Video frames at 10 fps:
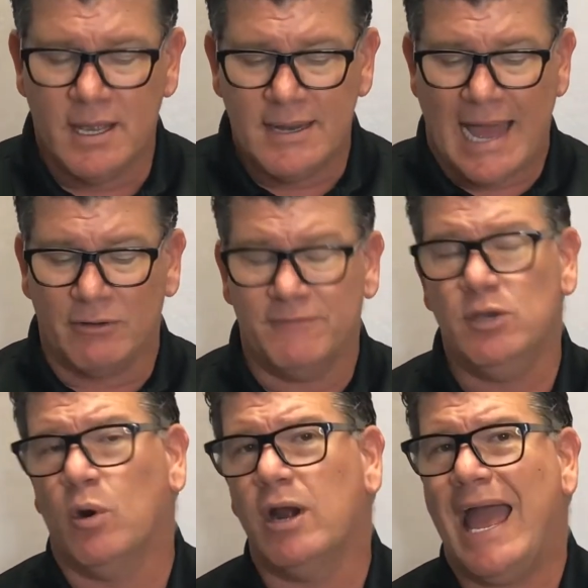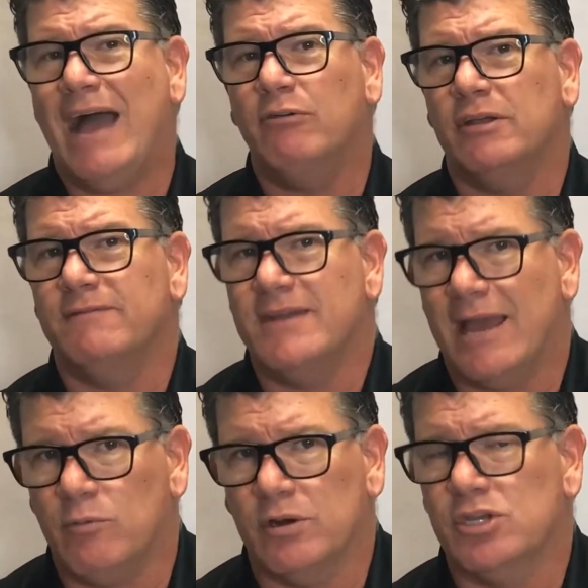Now, if you are out of
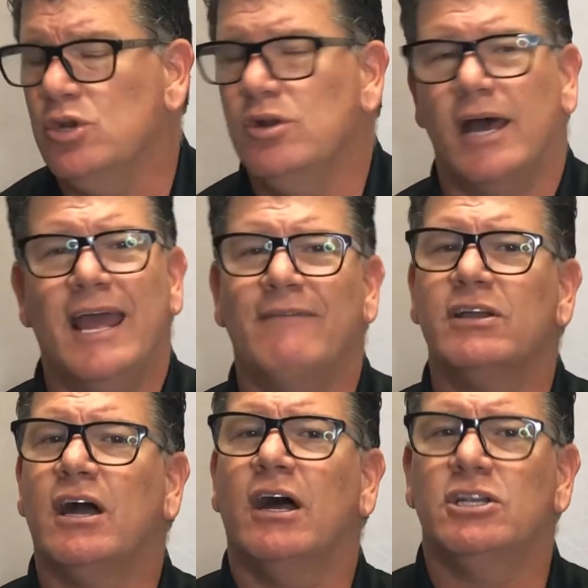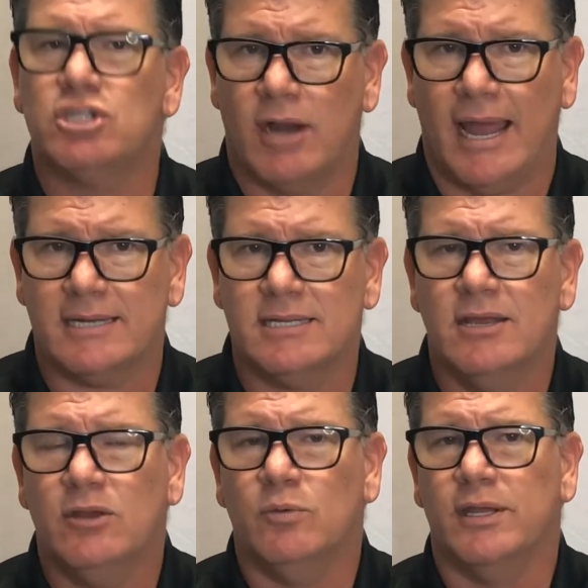network, you do not have a contract
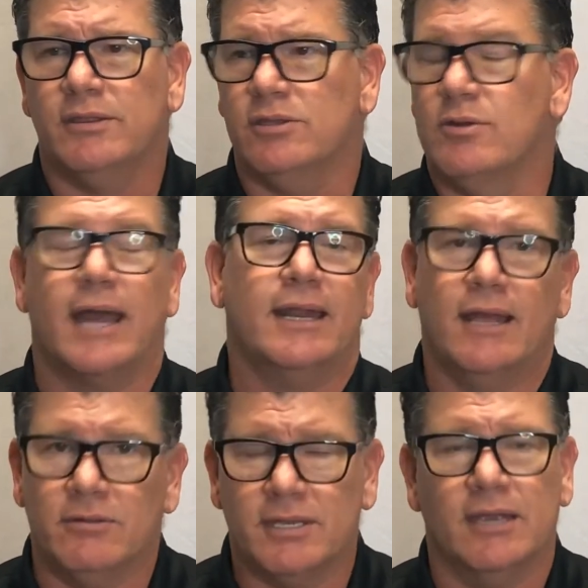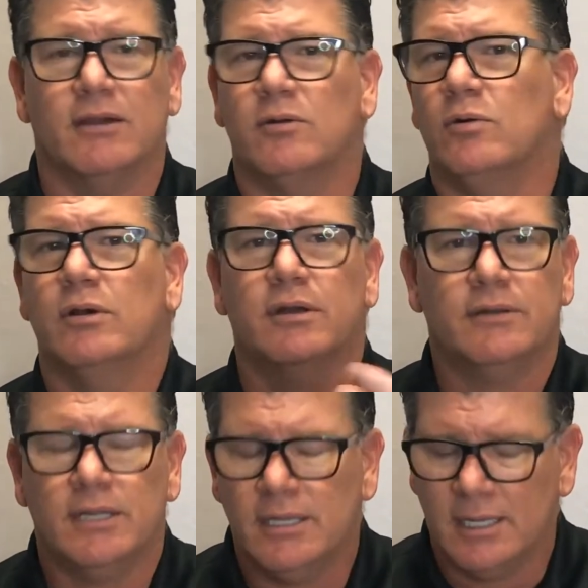with United Healthcare or
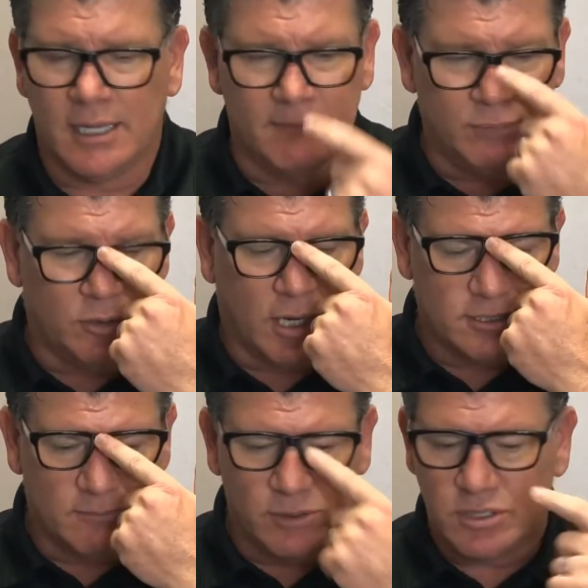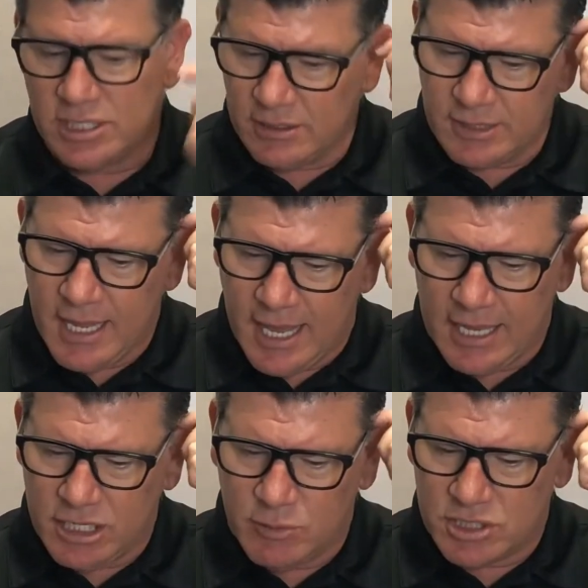Blue Cross and Blue Shield,
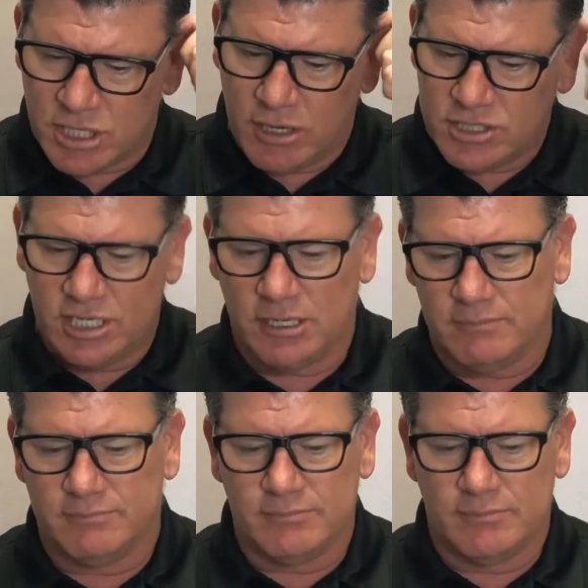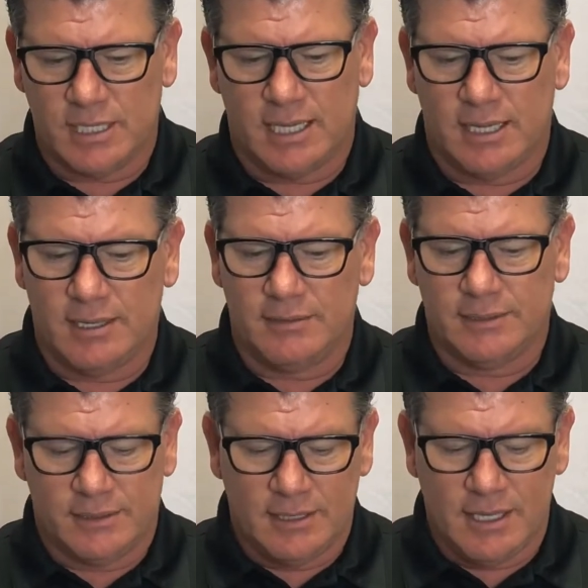and you are charging them
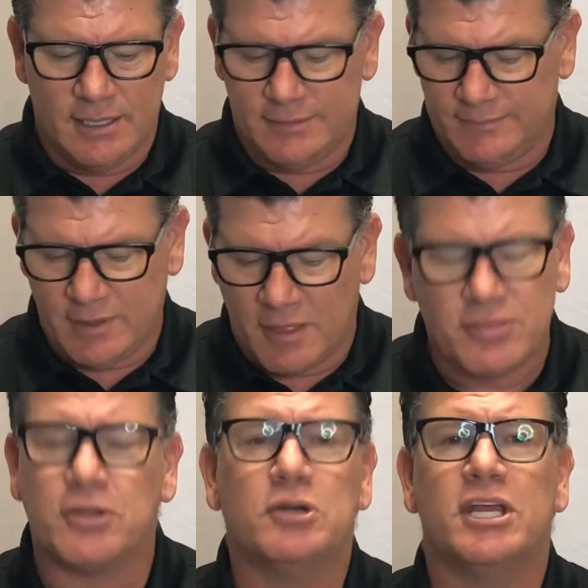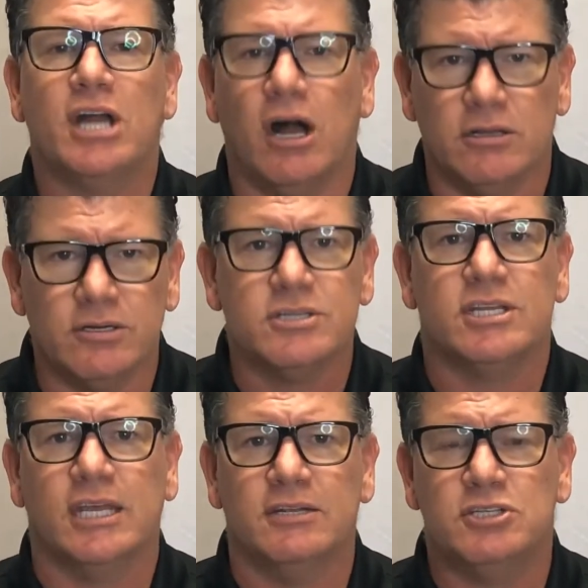
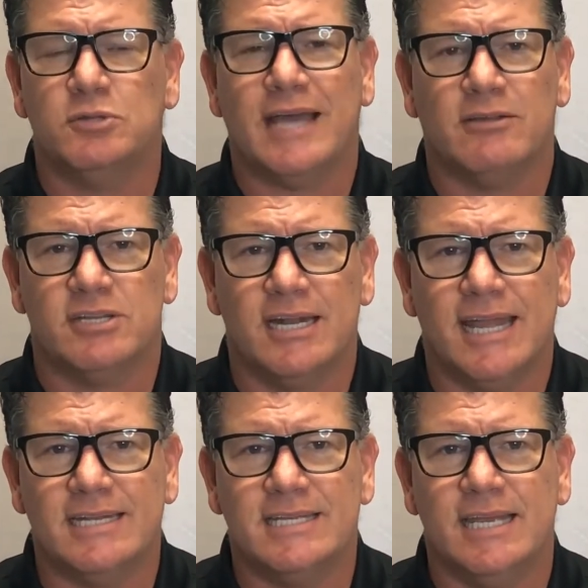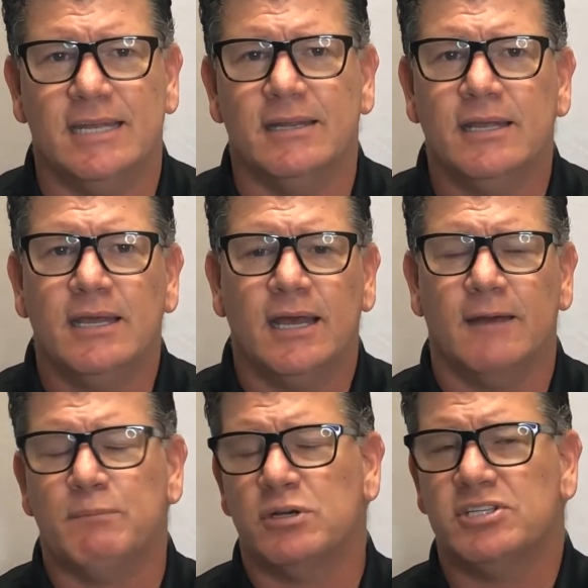$30 in 2018
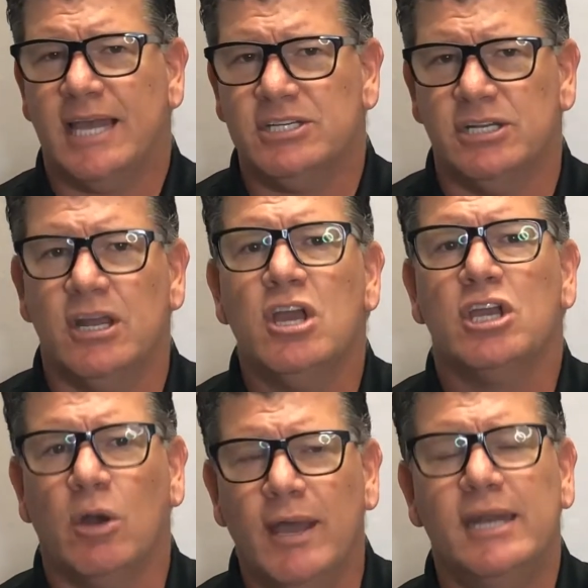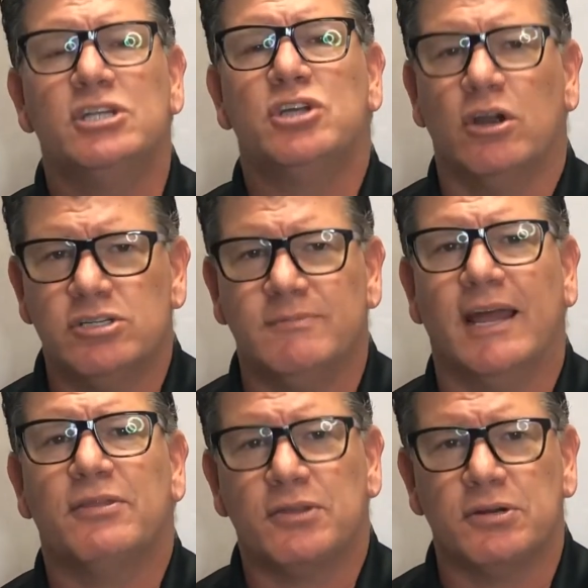per session, go ahead and charge them
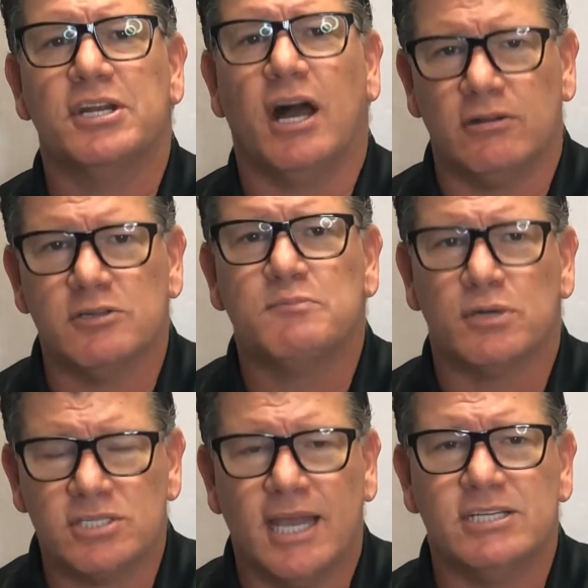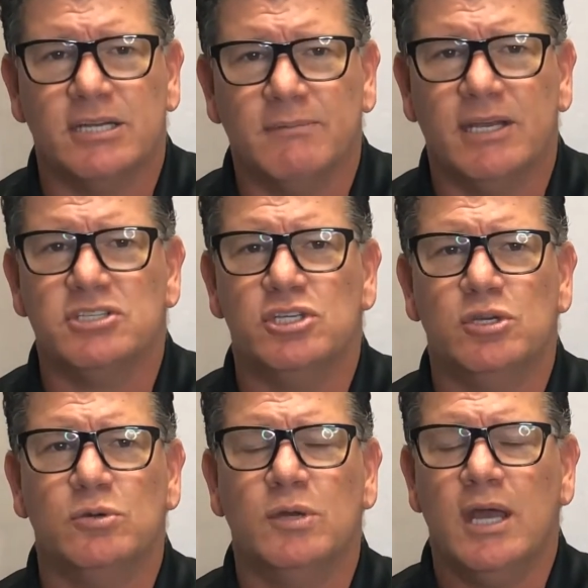that $30 per session, because
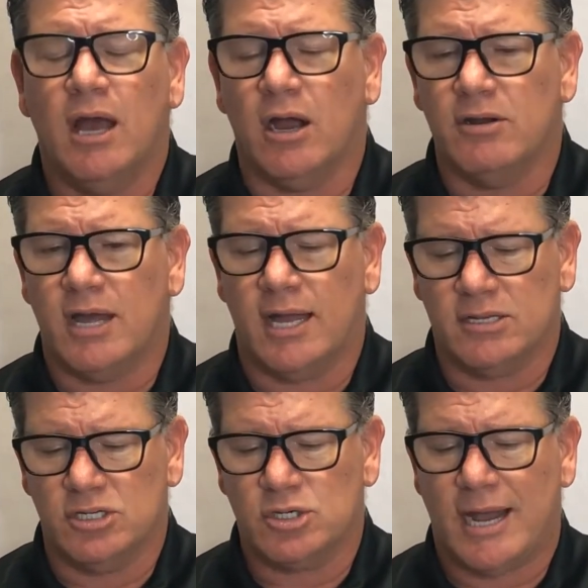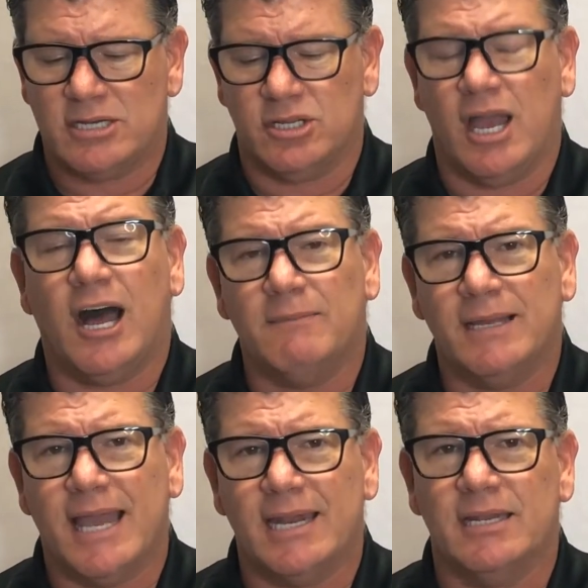you are not contractually
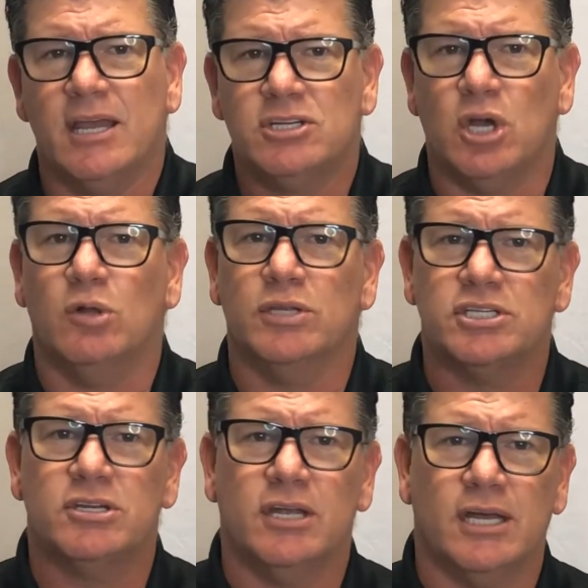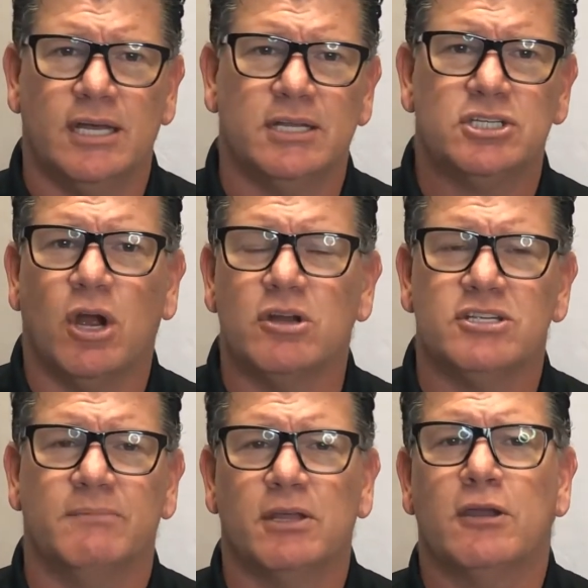obligated to only charge
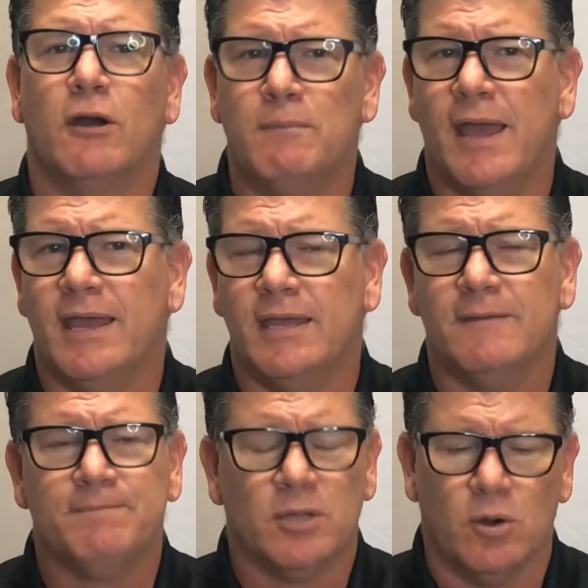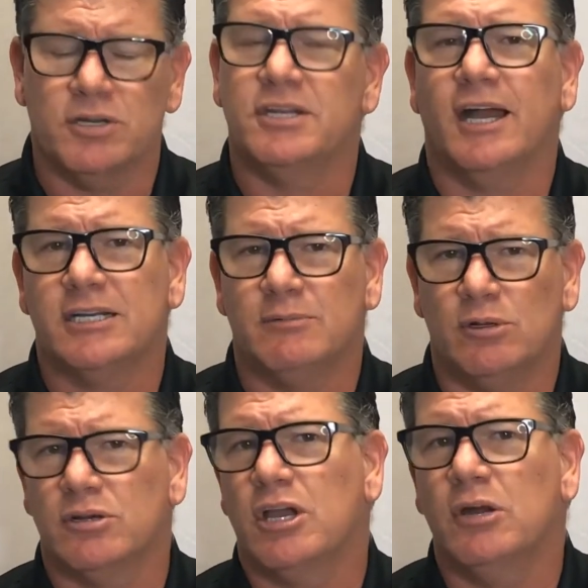them the copay or deductible
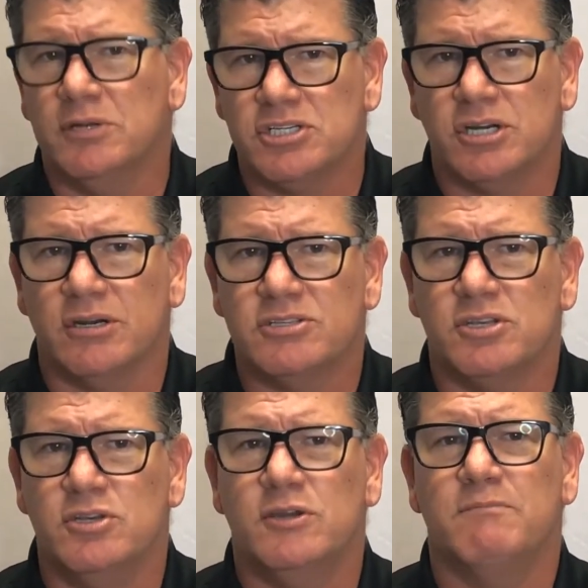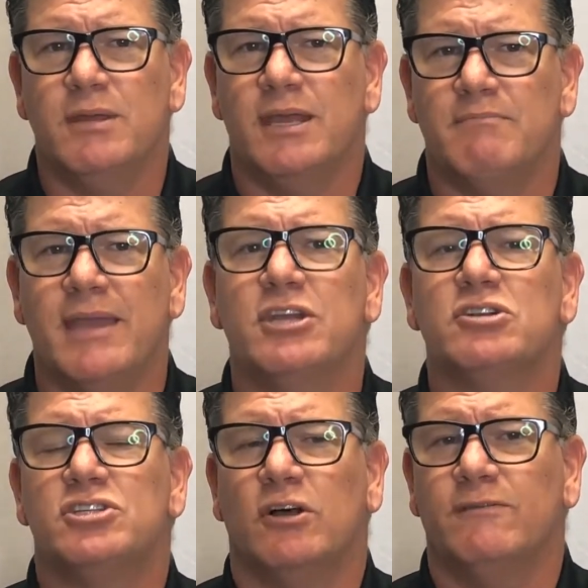or co-insurance. So you can make
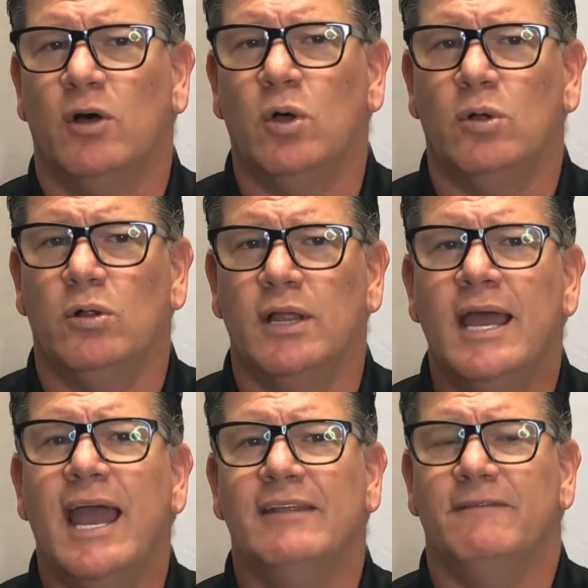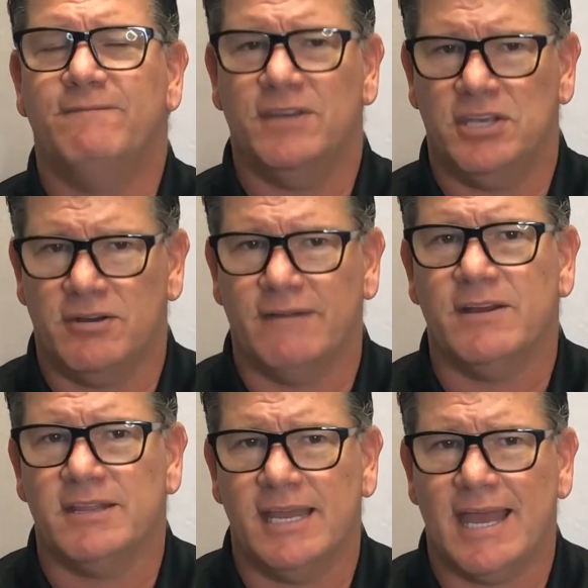yourself whole and then figure
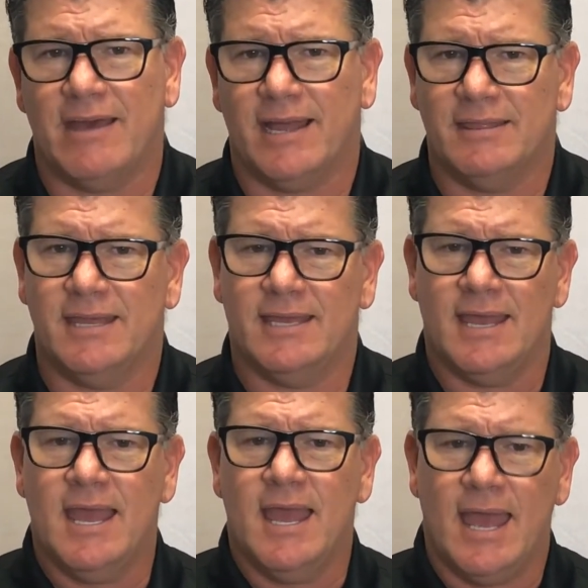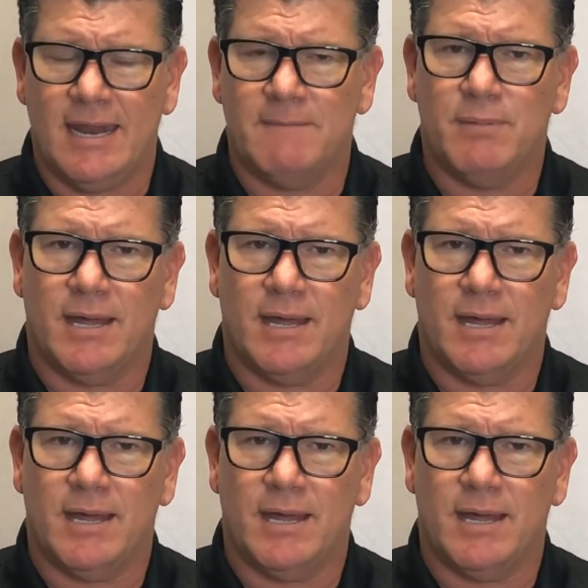everything out. I think any